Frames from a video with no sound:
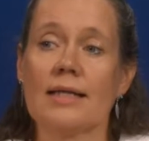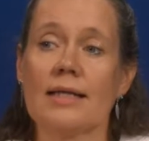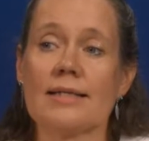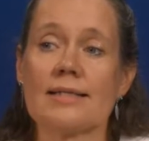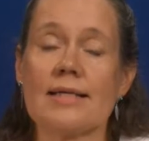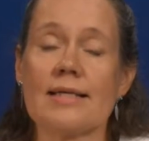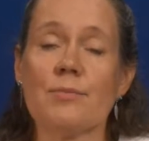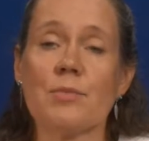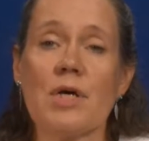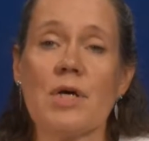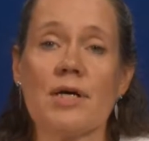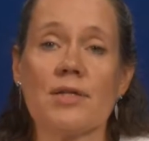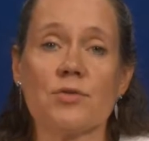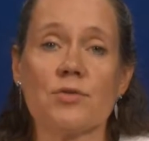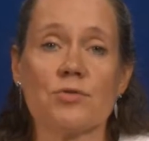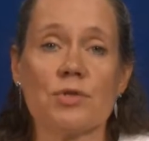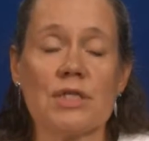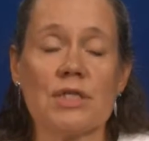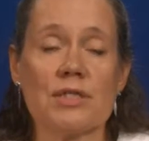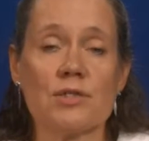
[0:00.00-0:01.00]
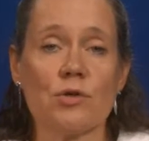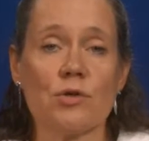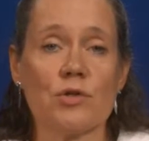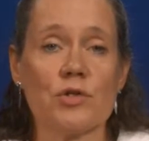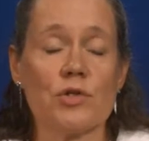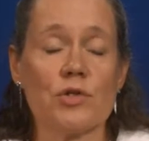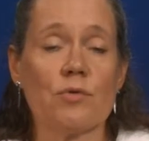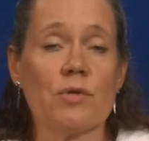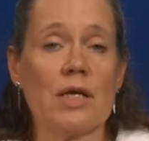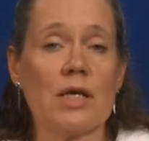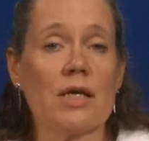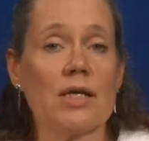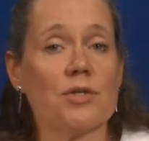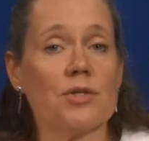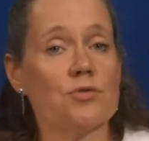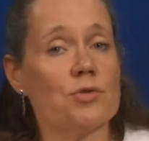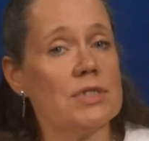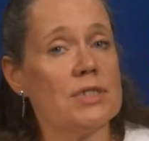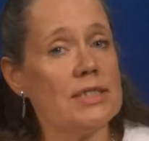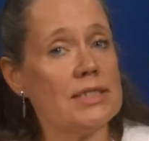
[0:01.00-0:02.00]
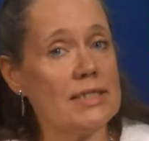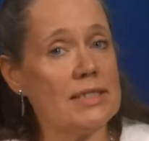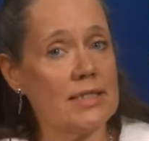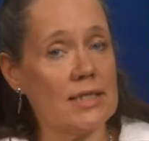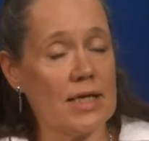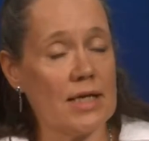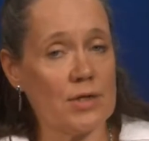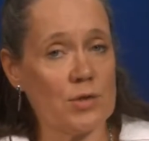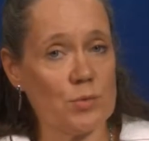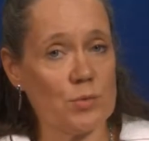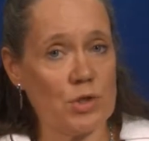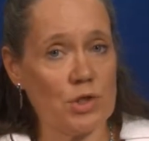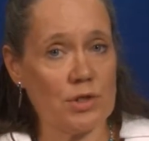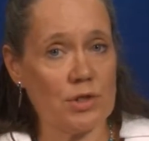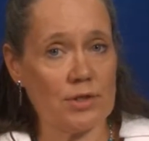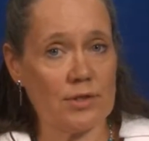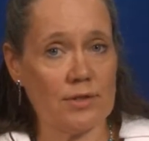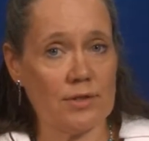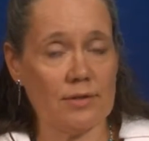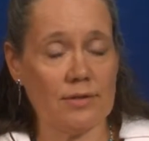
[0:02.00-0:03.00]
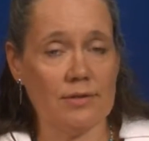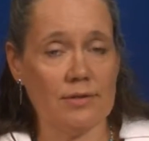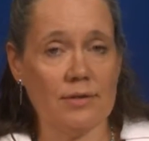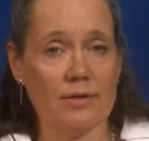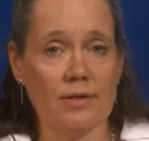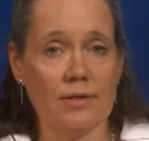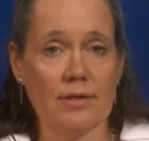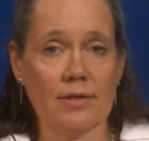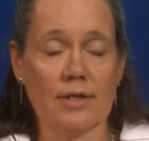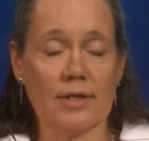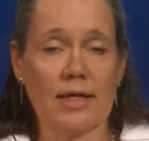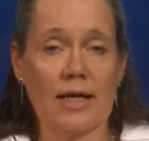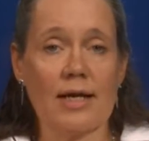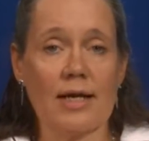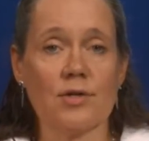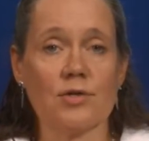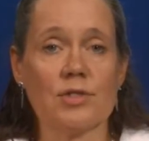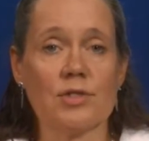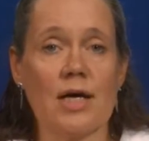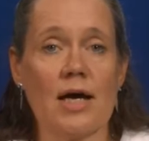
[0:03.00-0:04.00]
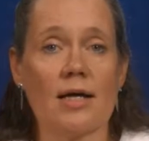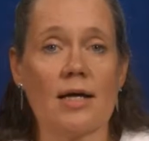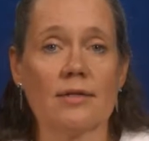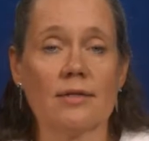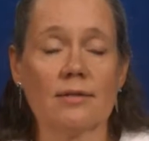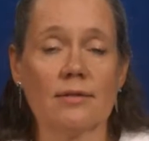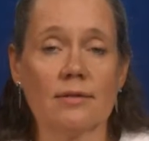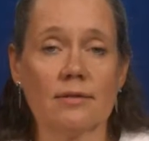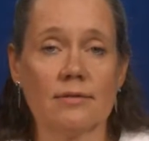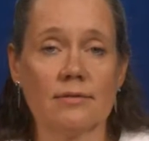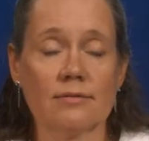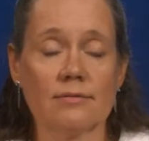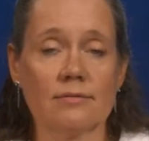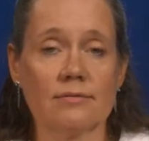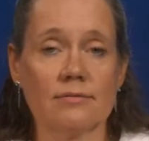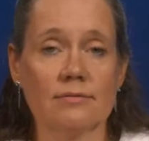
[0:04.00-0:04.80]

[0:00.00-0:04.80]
In some countries also the electricity network cannot handle